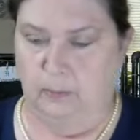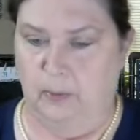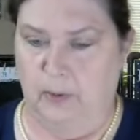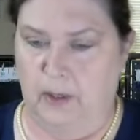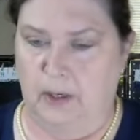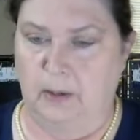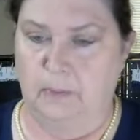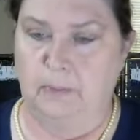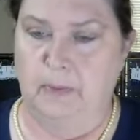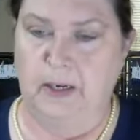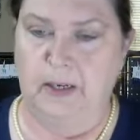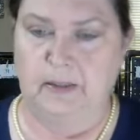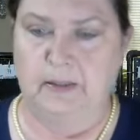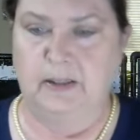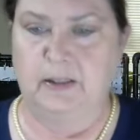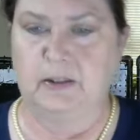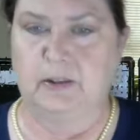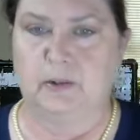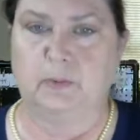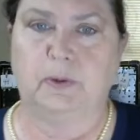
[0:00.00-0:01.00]
I made
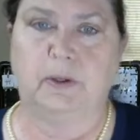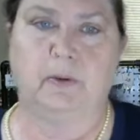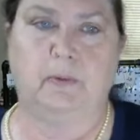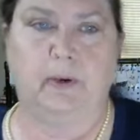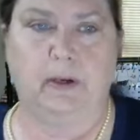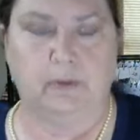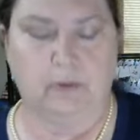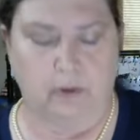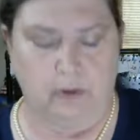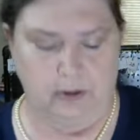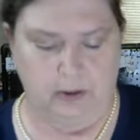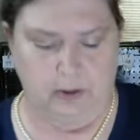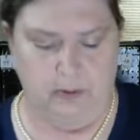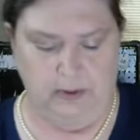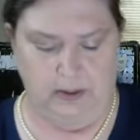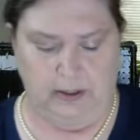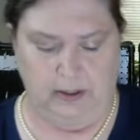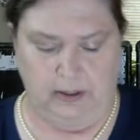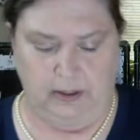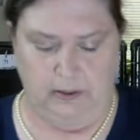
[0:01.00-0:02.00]
this one around
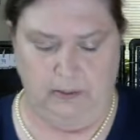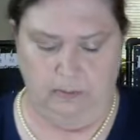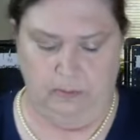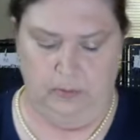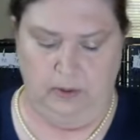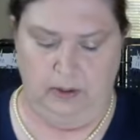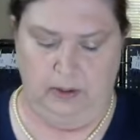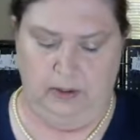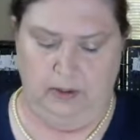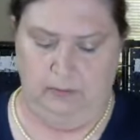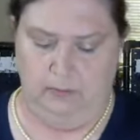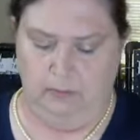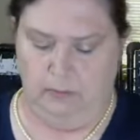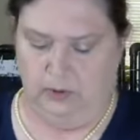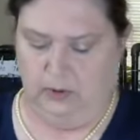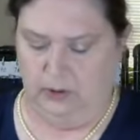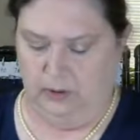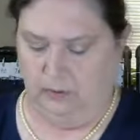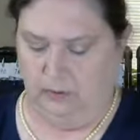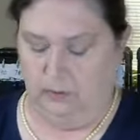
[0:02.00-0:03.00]
Christmas time,
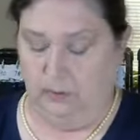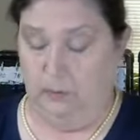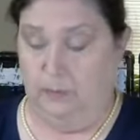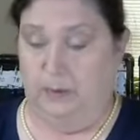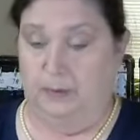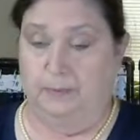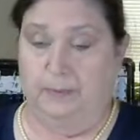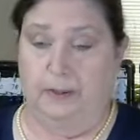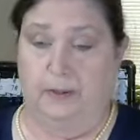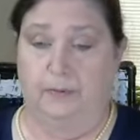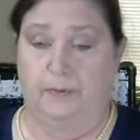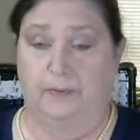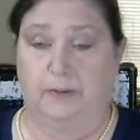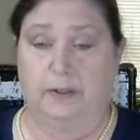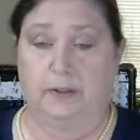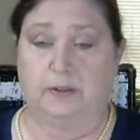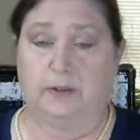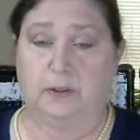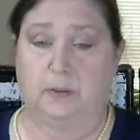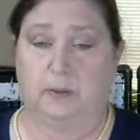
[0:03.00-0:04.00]
so it would be
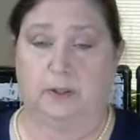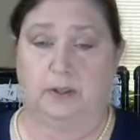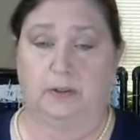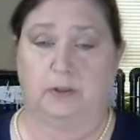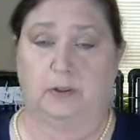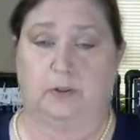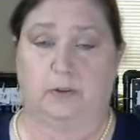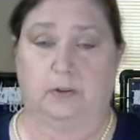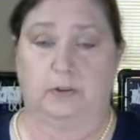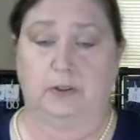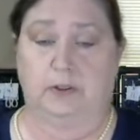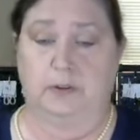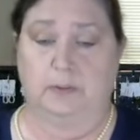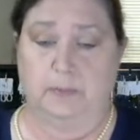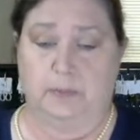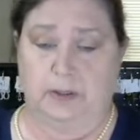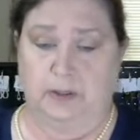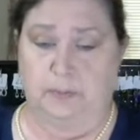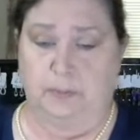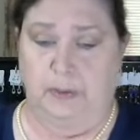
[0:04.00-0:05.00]
perfect to wear to a
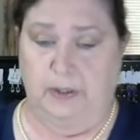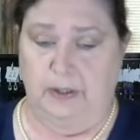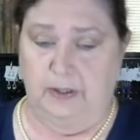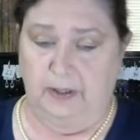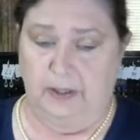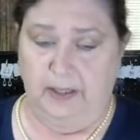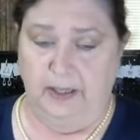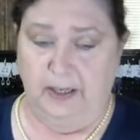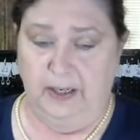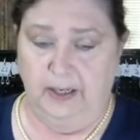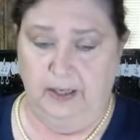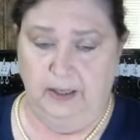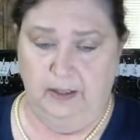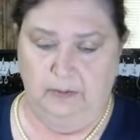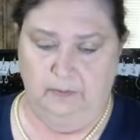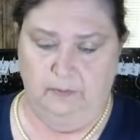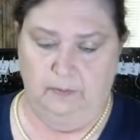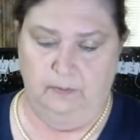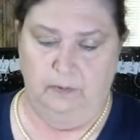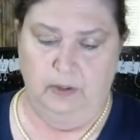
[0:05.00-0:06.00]
Christmas party
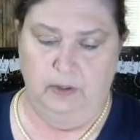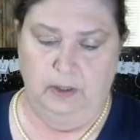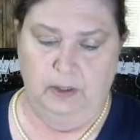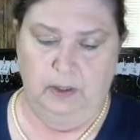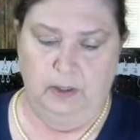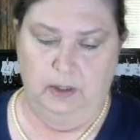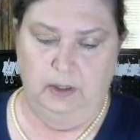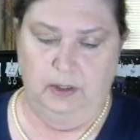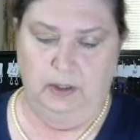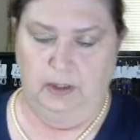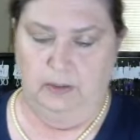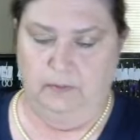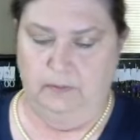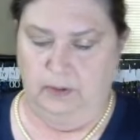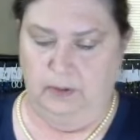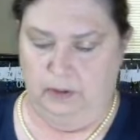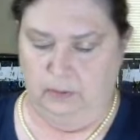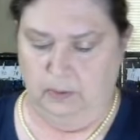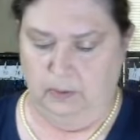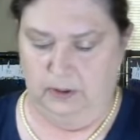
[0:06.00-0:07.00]
if
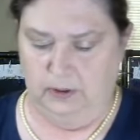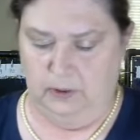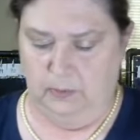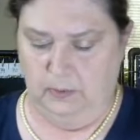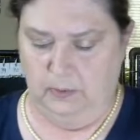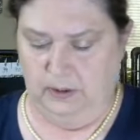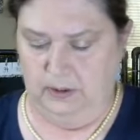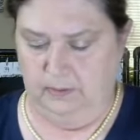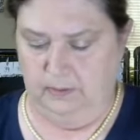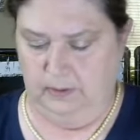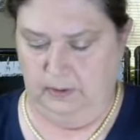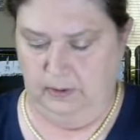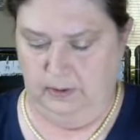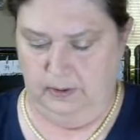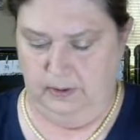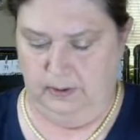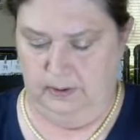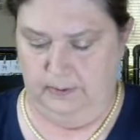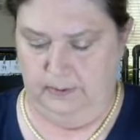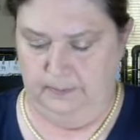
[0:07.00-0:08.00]
there was one,
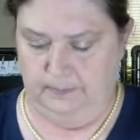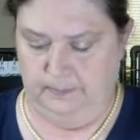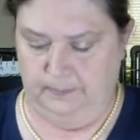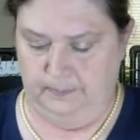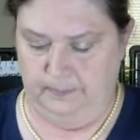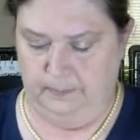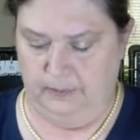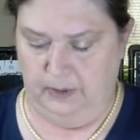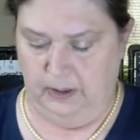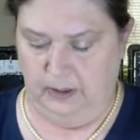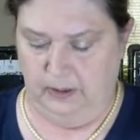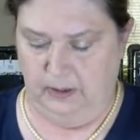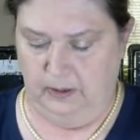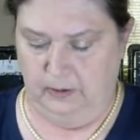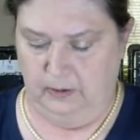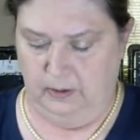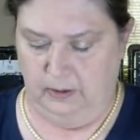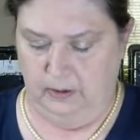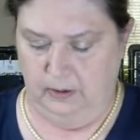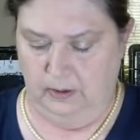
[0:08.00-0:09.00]
that you
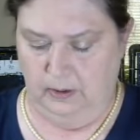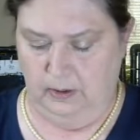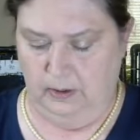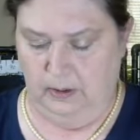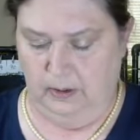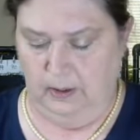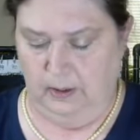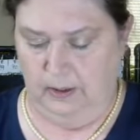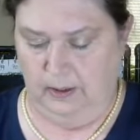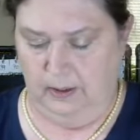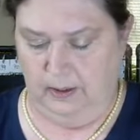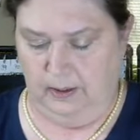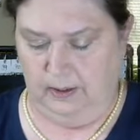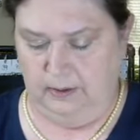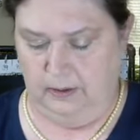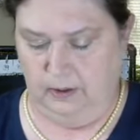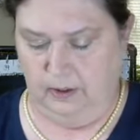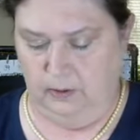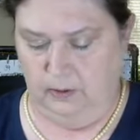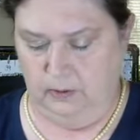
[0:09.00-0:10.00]
had
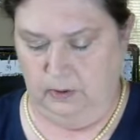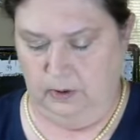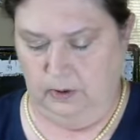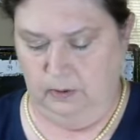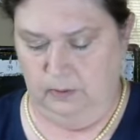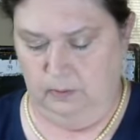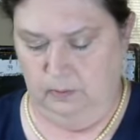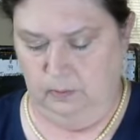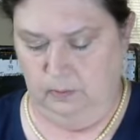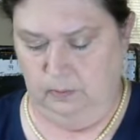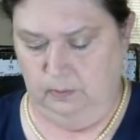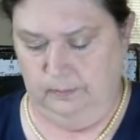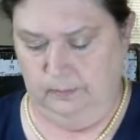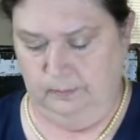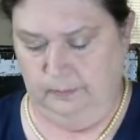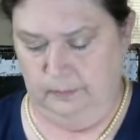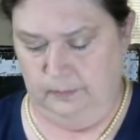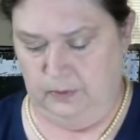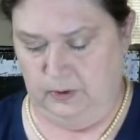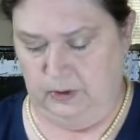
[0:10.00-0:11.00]
to go to.
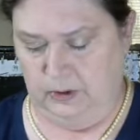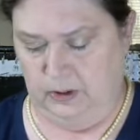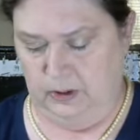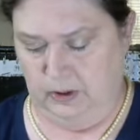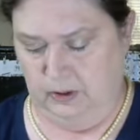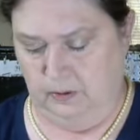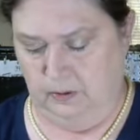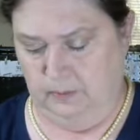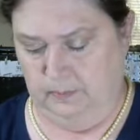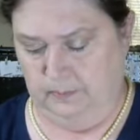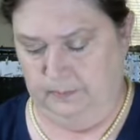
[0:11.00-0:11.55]
So,